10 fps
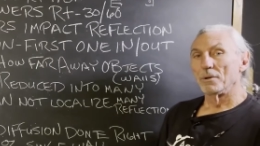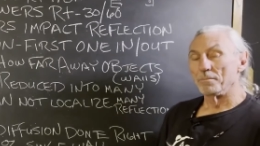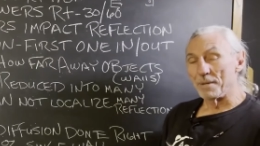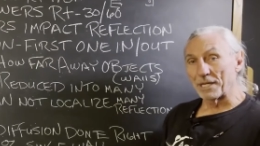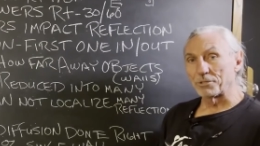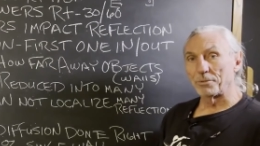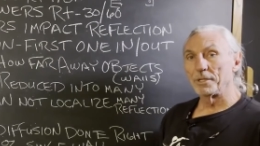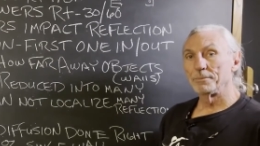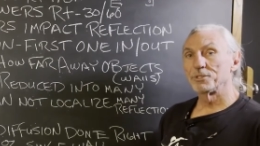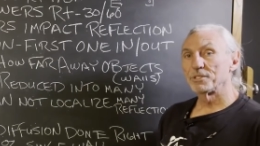Mixed
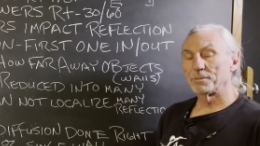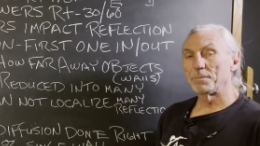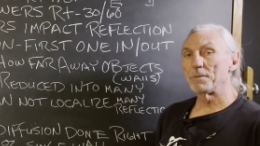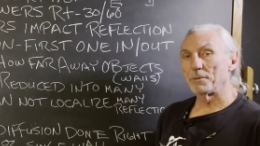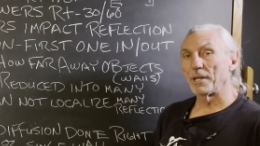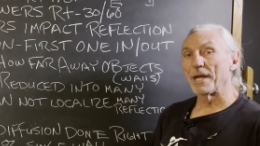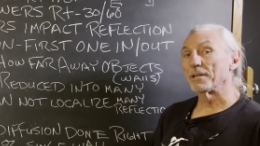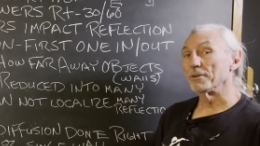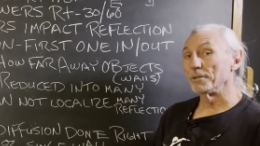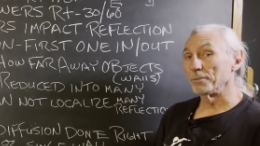rooms, people like
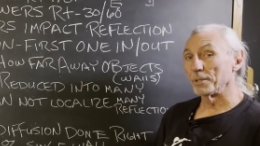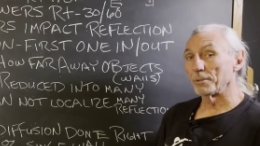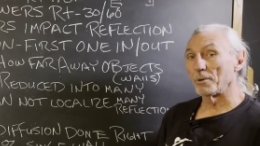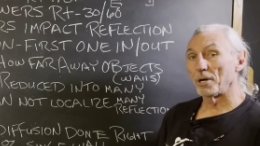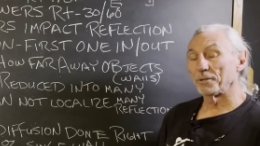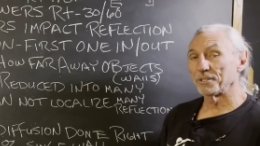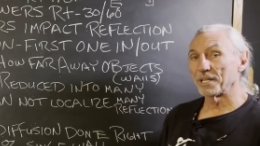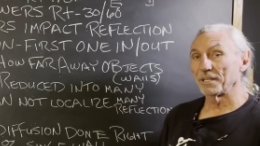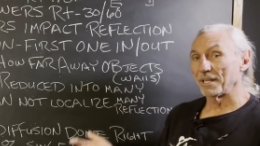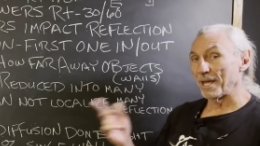it on the rear wall to
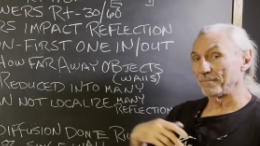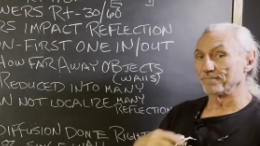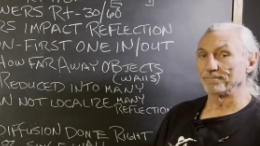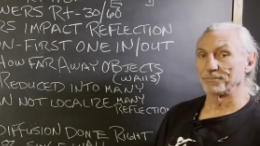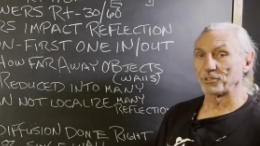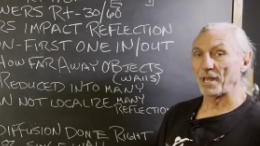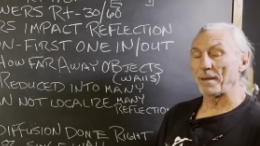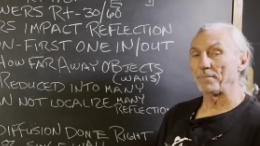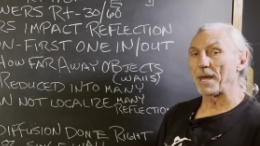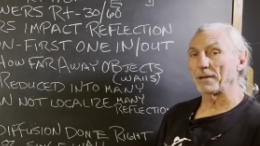get that
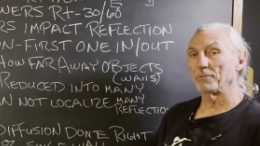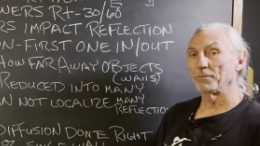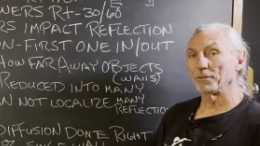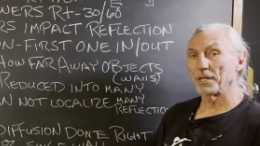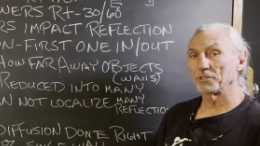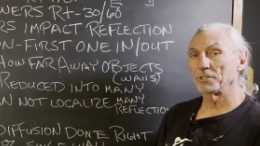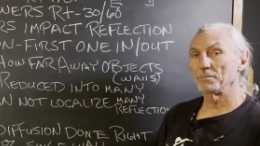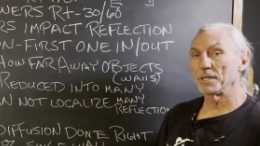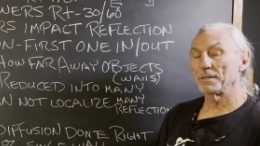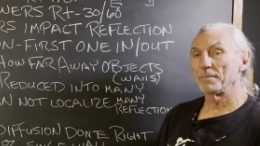slap back reflection
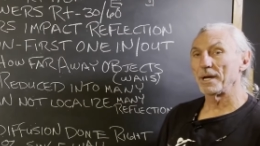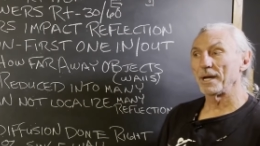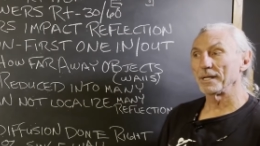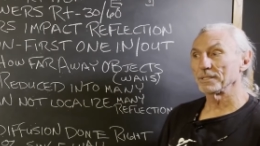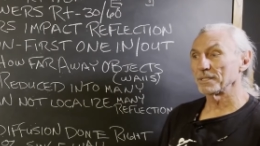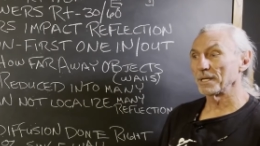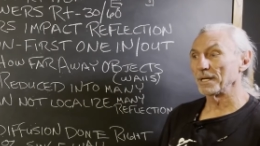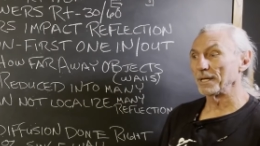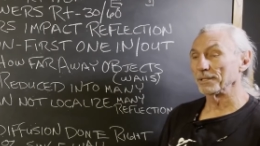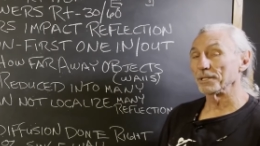minimized.
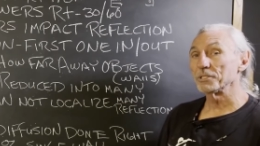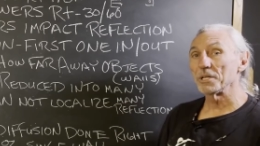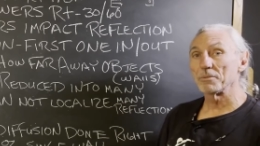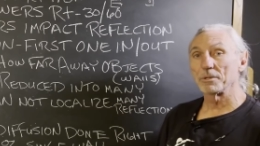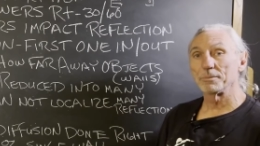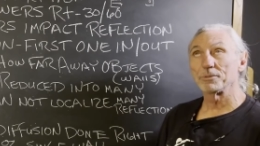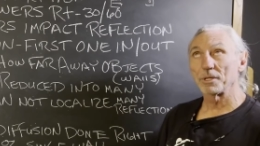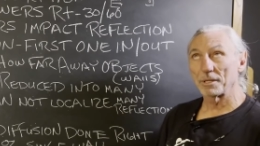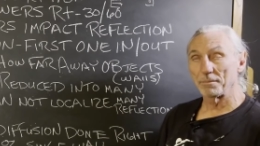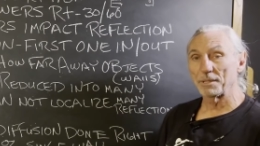Uh, listening rooms,
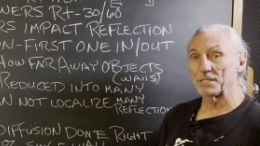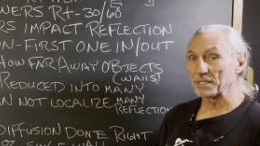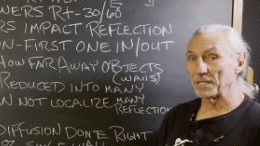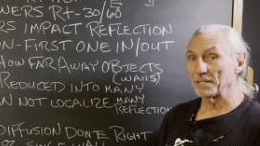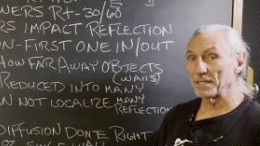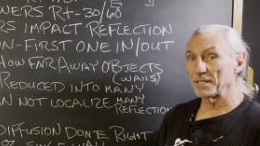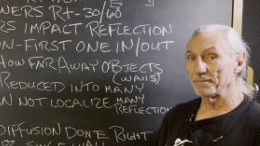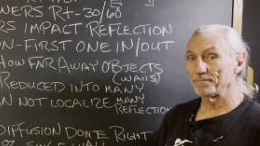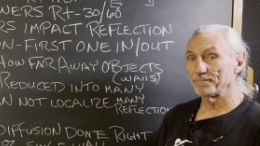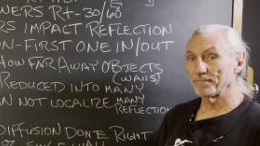it can be ceiling.
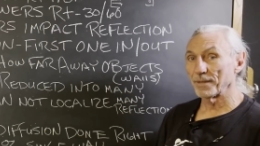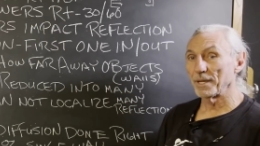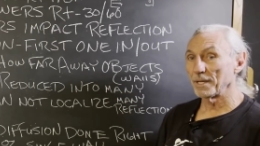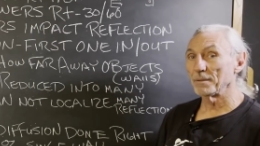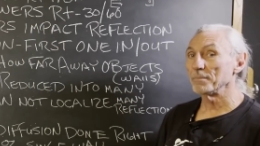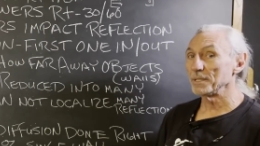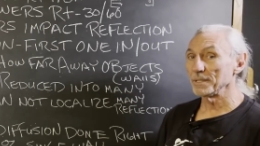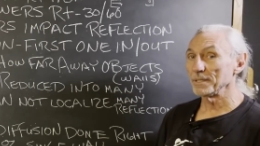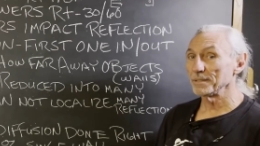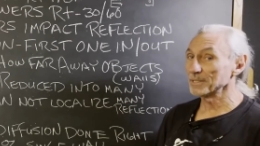It can
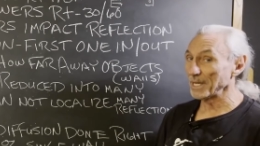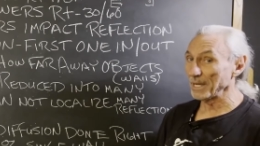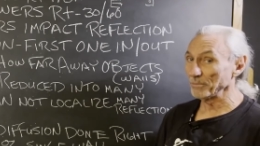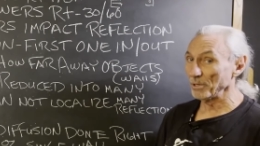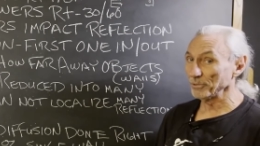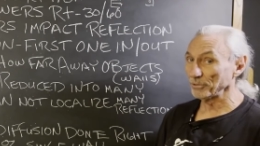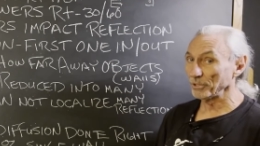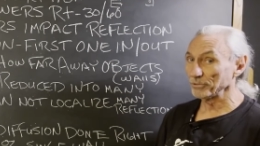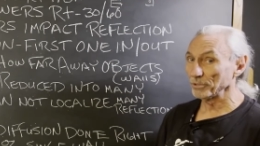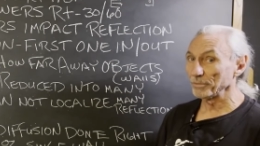be sidewalls
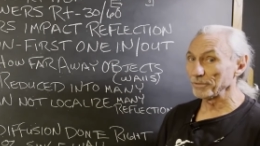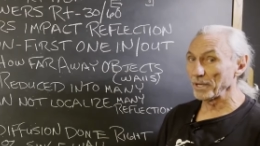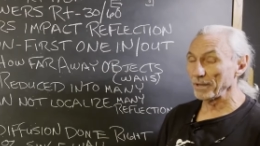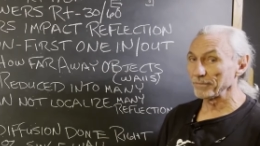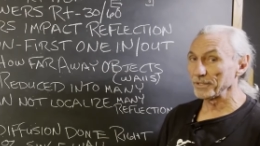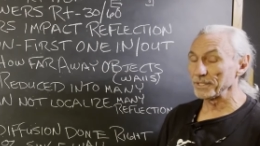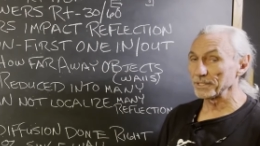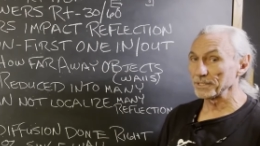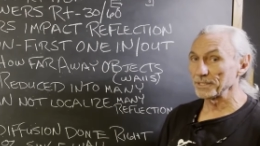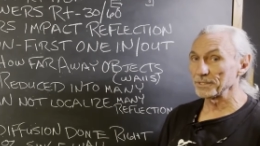also if you have the
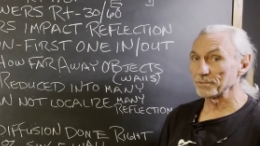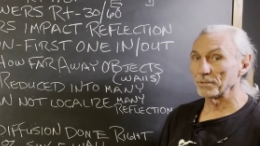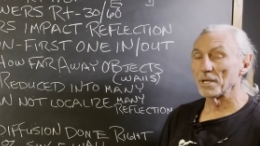distance.